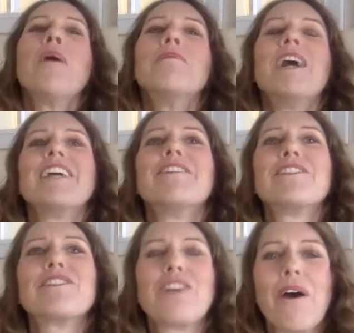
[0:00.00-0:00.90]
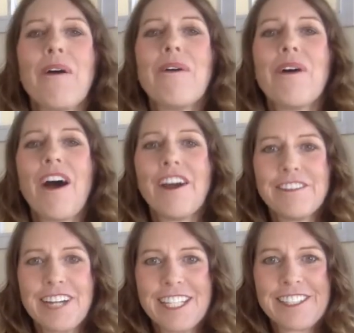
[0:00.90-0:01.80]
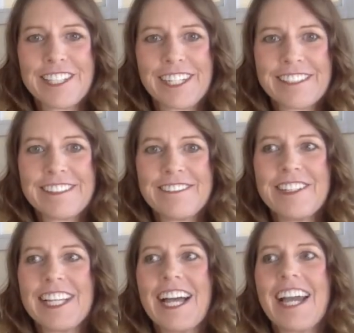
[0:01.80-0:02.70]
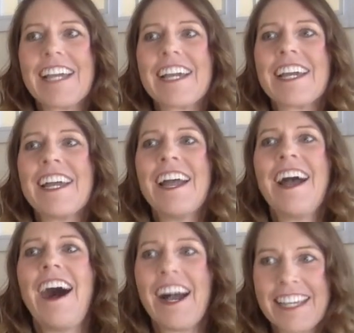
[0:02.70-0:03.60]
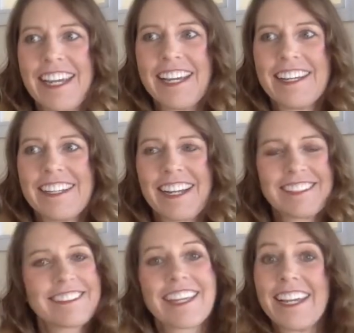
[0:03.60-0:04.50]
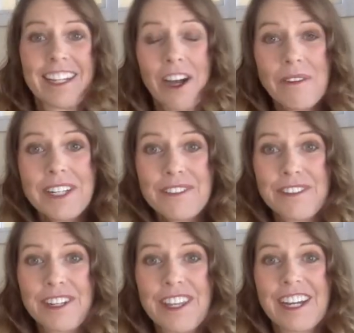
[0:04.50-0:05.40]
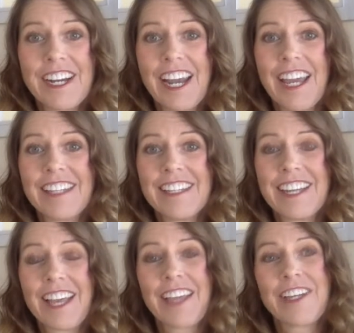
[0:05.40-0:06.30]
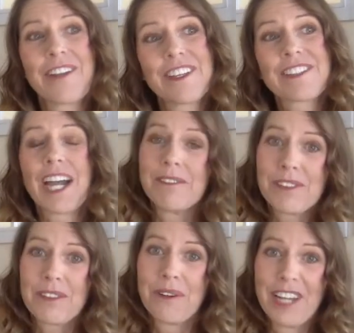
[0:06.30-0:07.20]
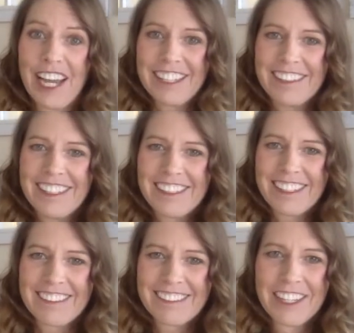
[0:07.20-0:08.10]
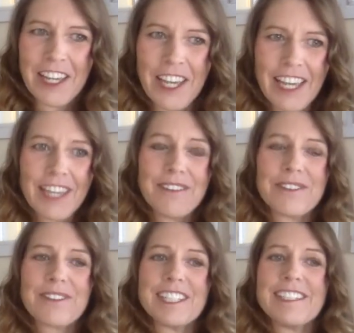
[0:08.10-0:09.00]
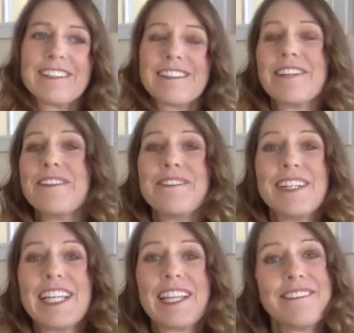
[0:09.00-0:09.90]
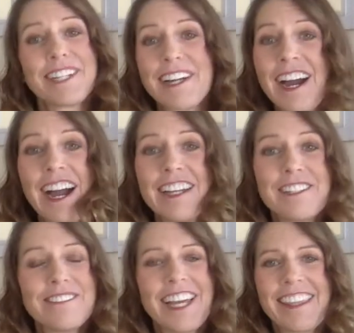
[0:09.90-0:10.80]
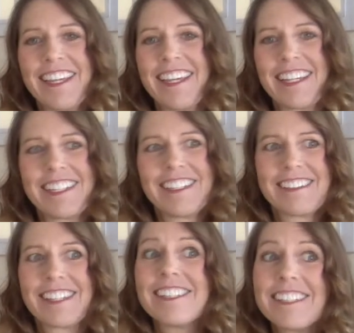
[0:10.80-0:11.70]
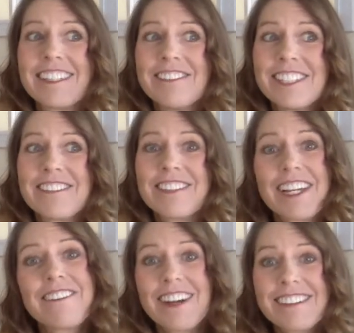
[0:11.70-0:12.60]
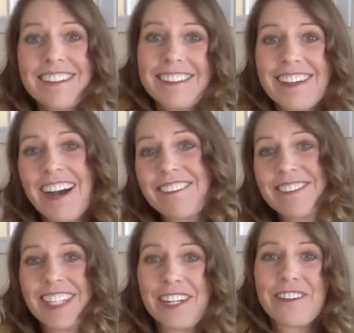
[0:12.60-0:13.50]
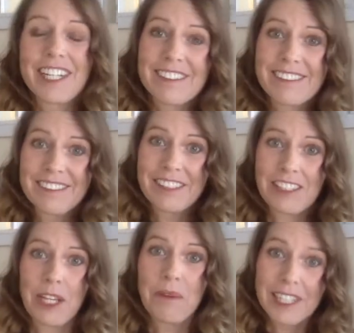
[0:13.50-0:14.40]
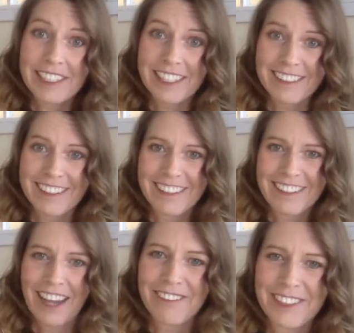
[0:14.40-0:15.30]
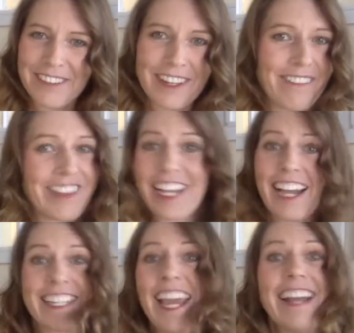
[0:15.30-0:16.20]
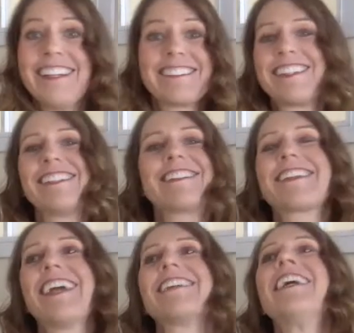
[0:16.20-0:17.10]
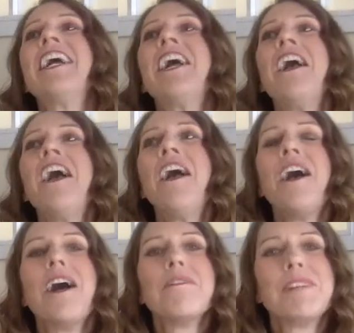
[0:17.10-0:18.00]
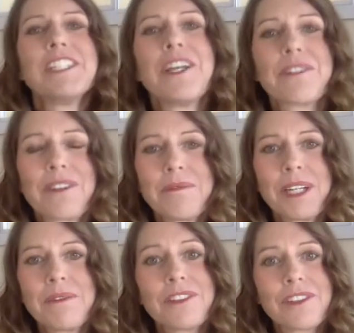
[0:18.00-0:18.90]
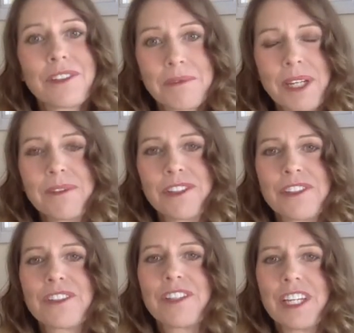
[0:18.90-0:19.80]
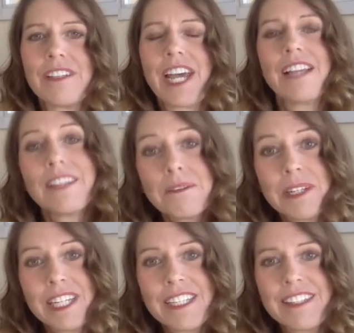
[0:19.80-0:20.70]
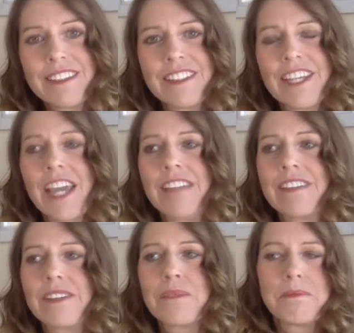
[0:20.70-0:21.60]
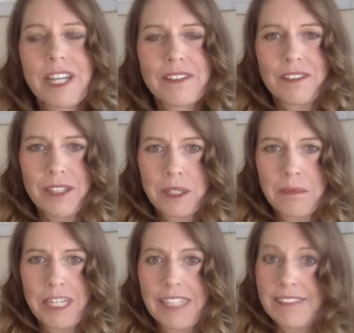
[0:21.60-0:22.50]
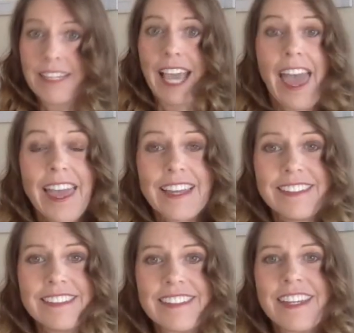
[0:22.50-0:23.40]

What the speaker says: But it was so heart wrenching to be like, I just can't go any further. And, this guy was so nice. He was willing to sit with me, let me cry, do my thing. And he's like, can we just like walk to the top? Because he wanted to get to the top too. And I'm like, I just can't. But sometimes you just hit that limit, and it doesn't necessarily mean it's the end.